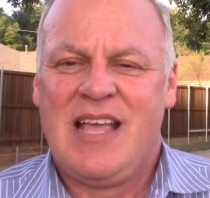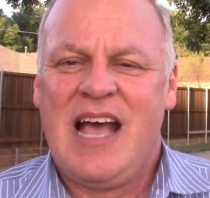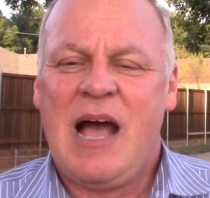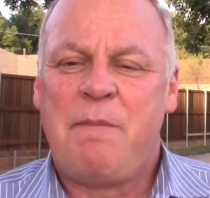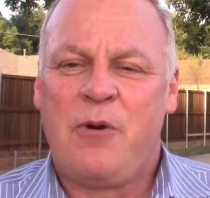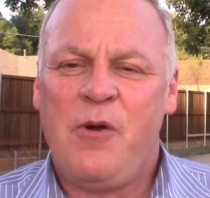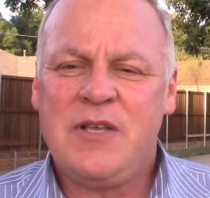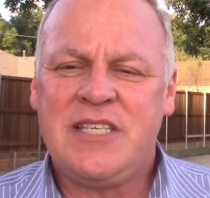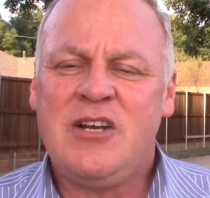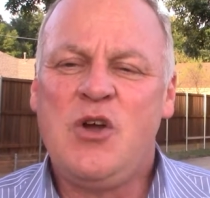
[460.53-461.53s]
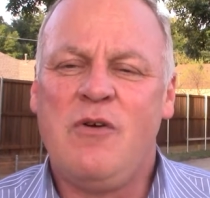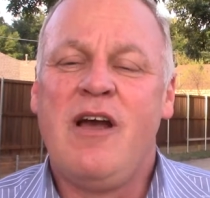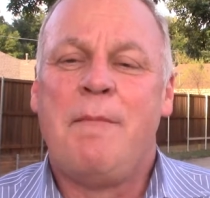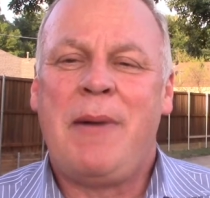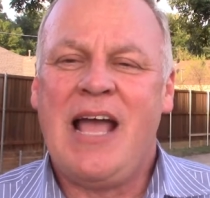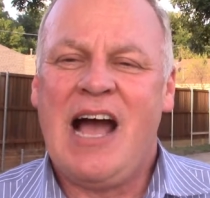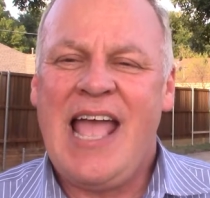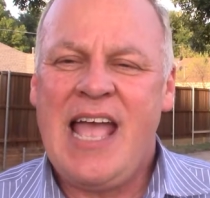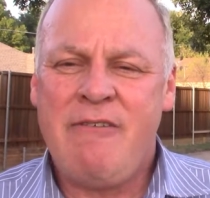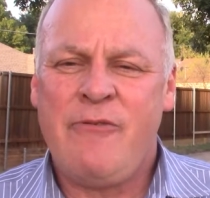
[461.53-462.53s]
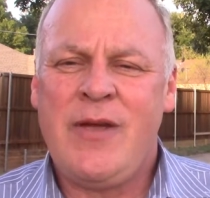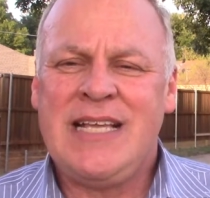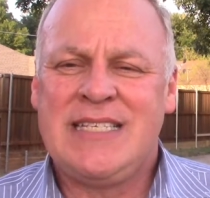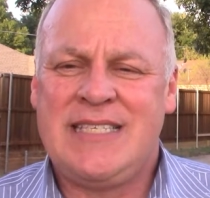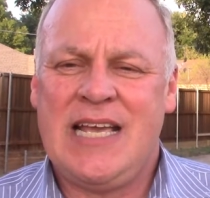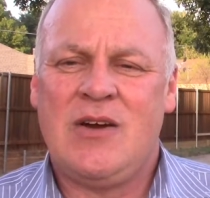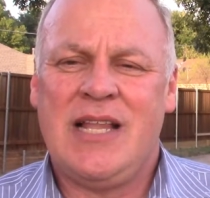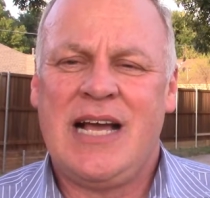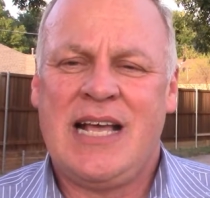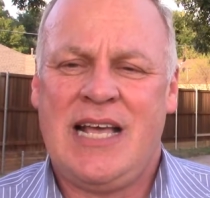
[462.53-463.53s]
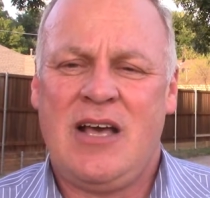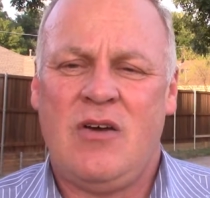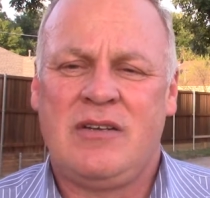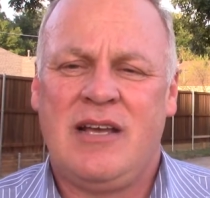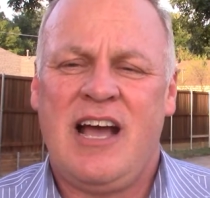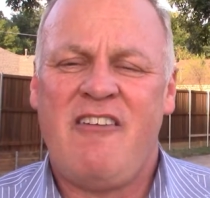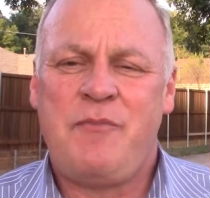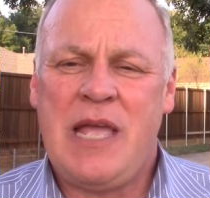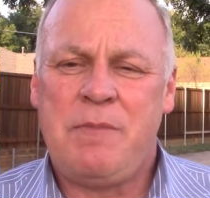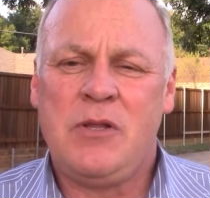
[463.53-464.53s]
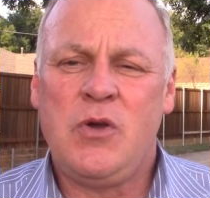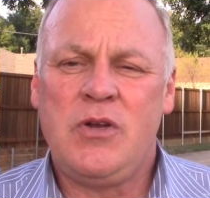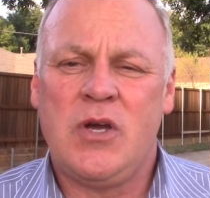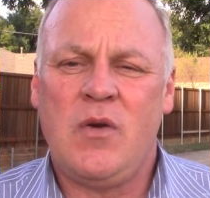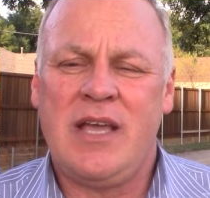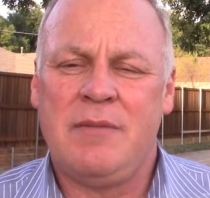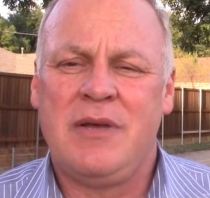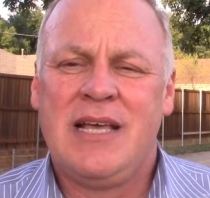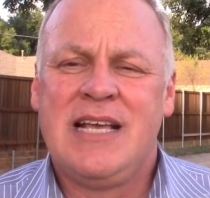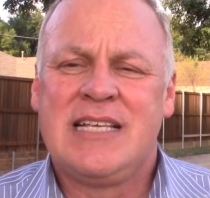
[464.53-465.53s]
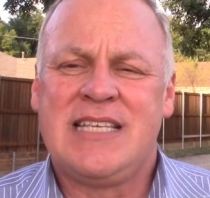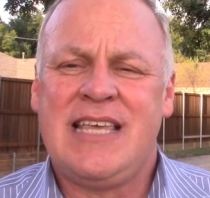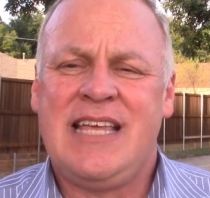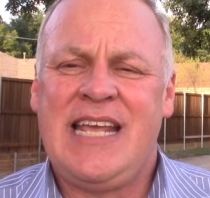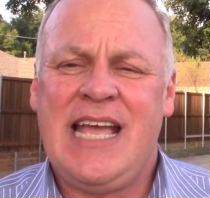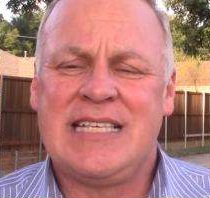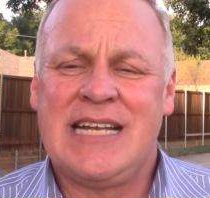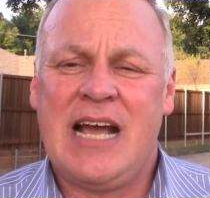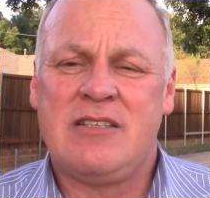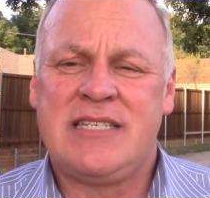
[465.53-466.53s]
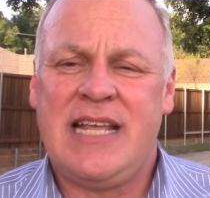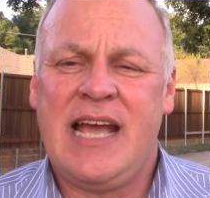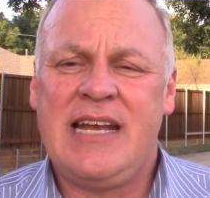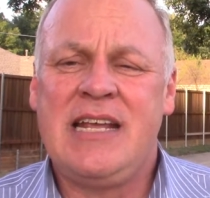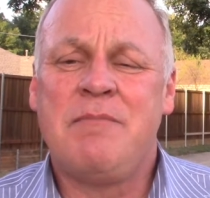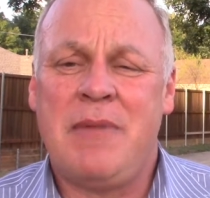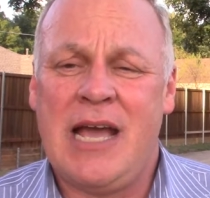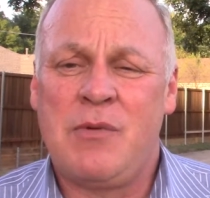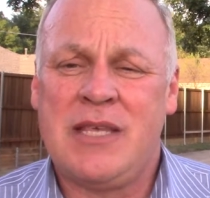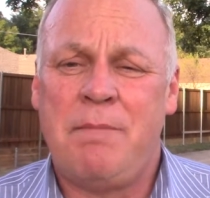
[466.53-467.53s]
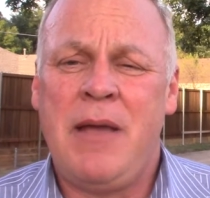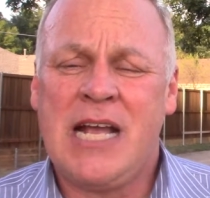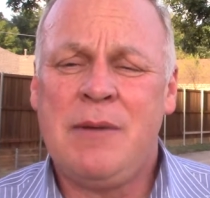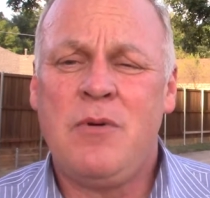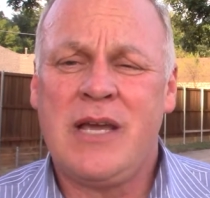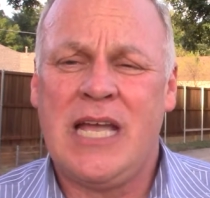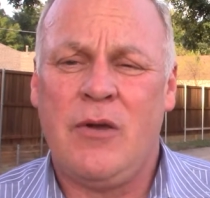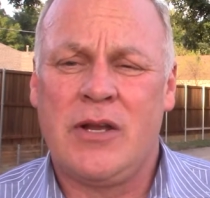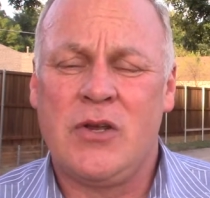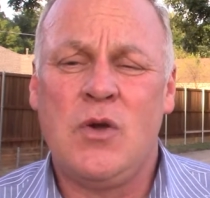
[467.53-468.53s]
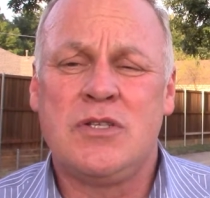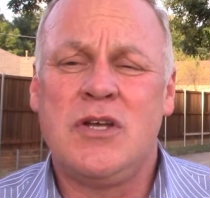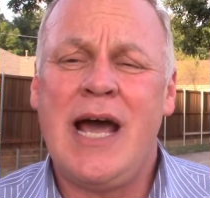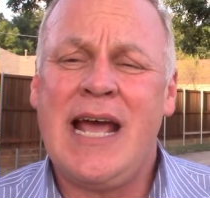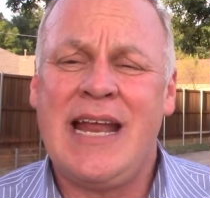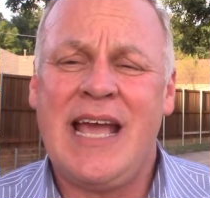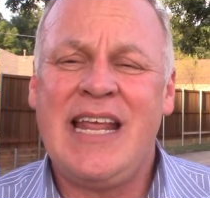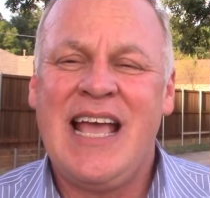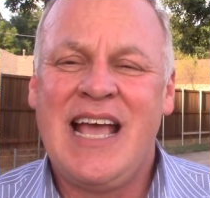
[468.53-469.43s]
a person who, by every single account of people who know him, say that he is an outstanding man with impeccable character who's not had any